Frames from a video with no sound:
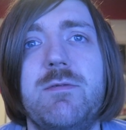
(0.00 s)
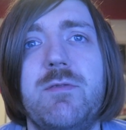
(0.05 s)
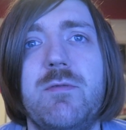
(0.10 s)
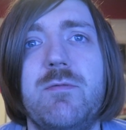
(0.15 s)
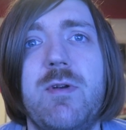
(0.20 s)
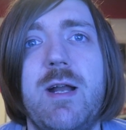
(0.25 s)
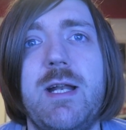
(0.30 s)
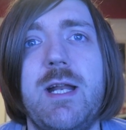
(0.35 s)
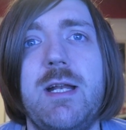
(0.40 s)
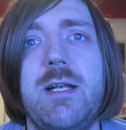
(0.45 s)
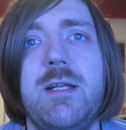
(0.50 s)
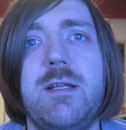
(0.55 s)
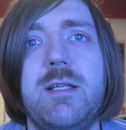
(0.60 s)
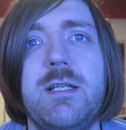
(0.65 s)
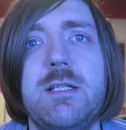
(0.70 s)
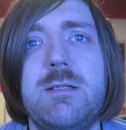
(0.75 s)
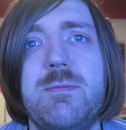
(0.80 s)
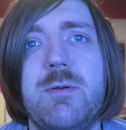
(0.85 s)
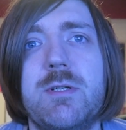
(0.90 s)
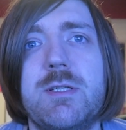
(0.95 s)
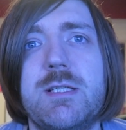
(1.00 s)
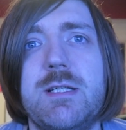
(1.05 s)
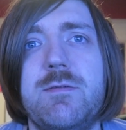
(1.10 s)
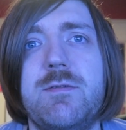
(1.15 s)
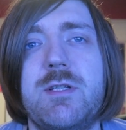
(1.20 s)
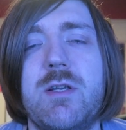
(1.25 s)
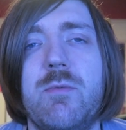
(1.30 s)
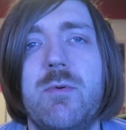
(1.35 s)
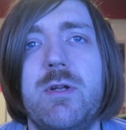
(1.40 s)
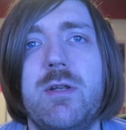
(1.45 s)
if you've read any of these books and
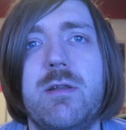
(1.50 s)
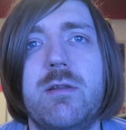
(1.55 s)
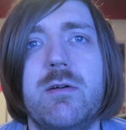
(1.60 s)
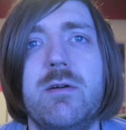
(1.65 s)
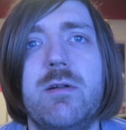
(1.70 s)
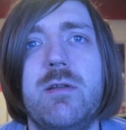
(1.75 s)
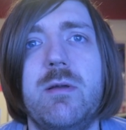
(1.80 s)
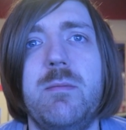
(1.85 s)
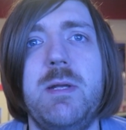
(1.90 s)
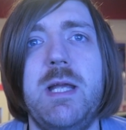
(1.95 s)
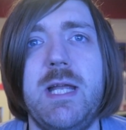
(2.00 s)
if so, what you thought of them.